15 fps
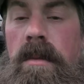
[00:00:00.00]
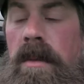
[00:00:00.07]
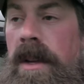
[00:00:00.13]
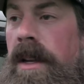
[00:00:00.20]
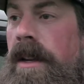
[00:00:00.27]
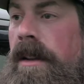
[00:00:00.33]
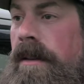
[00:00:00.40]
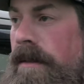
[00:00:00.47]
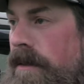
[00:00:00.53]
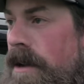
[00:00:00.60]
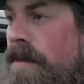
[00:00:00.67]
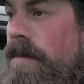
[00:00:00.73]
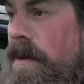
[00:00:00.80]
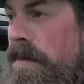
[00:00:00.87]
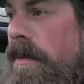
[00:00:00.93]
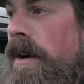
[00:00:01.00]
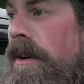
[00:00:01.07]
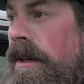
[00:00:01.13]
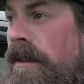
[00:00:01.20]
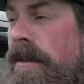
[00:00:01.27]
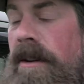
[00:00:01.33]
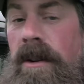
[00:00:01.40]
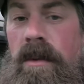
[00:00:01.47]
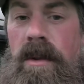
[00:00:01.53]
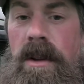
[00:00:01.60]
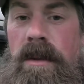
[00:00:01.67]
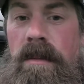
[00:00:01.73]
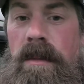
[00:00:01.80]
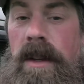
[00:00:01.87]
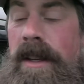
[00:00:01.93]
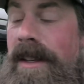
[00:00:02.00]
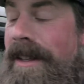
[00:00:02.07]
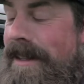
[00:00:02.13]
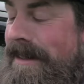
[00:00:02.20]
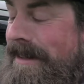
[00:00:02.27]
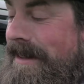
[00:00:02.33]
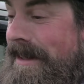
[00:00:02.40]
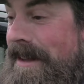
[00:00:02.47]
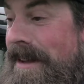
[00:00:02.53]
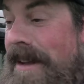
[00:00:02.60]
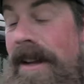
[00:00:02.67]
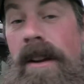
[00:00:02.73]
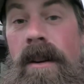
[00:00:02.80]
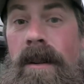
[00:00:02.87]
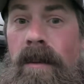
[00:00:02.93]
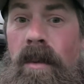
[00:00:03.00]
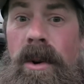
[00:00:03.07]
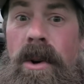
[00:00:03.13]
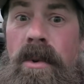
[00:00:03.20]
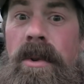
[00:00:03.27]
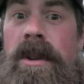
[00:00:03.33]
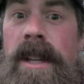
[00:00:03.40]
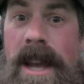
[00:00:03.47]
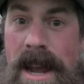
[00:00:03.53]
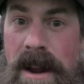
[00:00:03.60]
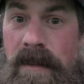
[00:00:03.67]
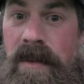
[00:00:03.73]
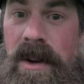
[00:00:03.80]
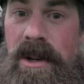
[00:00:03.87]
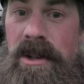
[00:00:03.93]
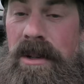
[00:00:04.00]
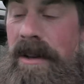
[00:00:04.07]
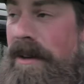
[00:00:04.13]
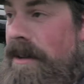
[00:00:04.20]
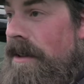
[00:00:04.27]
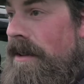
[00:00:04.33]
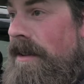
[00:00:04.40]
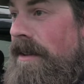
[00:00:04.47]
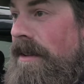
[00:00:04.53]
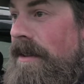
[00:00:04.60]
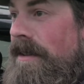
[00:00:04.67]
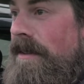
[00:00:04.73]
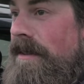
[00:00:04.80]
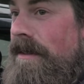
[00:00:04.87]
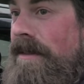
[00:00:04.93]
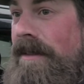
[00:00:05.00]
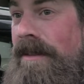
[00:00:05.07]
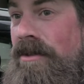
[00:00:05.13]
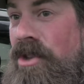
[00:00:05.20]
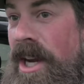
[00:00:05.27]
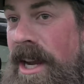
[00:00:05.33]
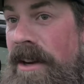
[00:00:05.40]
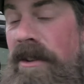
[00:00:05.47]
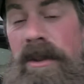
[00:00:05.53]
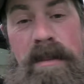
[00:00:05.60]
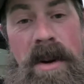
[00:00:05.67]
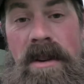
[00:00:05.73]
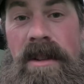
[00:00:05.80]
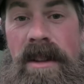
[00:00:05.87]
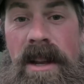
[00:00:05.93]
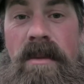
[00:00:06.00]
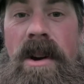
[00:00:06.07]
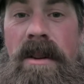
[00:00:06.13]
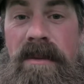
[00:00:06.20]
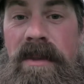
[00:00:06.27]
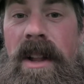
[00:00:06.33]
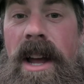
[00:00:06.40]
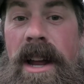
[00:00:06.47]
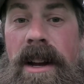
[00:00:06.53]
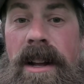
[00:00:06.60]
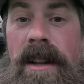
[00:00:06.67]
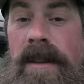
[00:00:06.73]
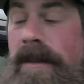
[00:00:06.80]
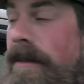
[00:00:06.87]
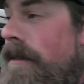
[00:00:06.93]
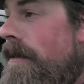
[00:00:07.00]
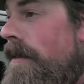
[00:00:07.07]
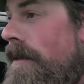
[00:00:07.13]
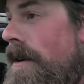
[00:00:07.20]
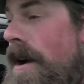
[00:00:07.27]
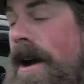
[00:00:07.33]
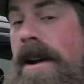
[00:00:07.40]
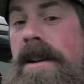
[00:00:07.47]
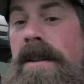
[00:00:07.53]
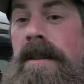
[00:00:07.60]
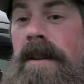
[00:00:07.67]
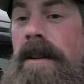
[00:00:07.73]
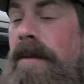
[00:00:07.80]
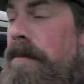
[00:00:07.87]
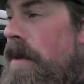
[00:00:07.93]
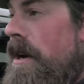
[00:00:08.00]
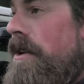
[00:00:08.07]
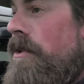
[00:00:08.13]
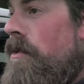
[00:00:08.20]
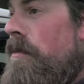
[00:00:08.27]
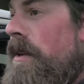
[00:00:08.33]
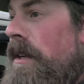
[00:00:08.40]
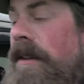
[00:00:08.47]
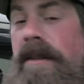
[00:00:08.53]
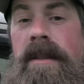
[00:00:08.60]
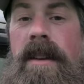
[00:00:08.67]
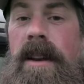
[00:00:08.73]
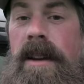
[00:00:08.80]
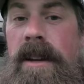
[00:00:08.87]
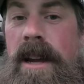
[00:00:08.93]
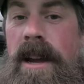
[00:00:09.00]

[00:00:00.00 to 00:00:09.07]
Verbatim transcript: to me. Got my buddies here with me. We're going catfishing. Channels, apparently they want flatheads. I am by no means a